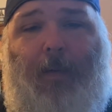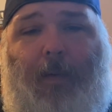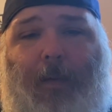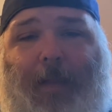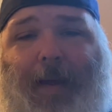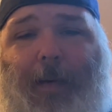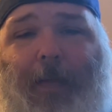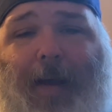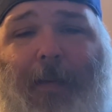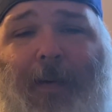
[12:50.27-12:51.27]

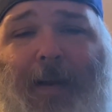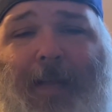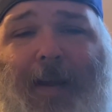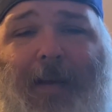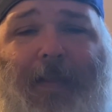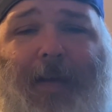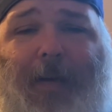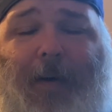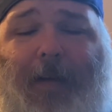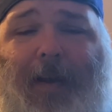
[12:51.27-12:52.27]
that one right there,
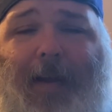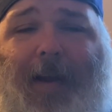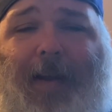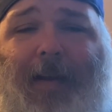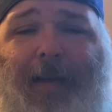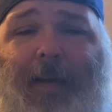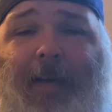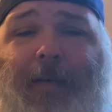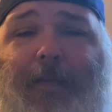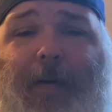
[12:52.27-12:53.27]
that Walking Dead
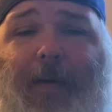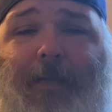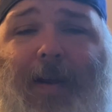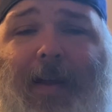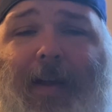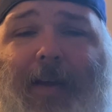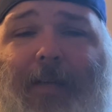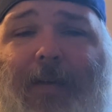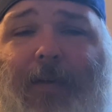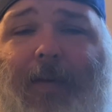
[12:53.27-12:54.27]
photo variant
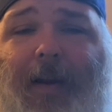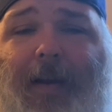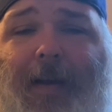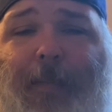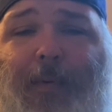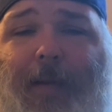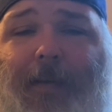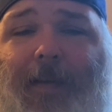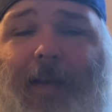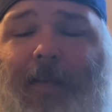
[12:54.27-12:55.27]
cover. It's graded
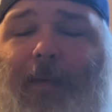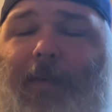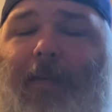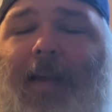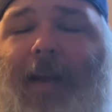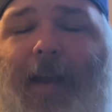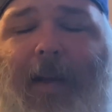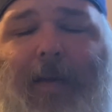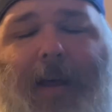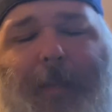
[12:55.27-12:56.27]
9.6. It was a San
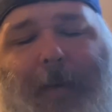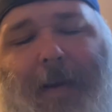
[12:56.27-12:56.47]
Diego Comic-Con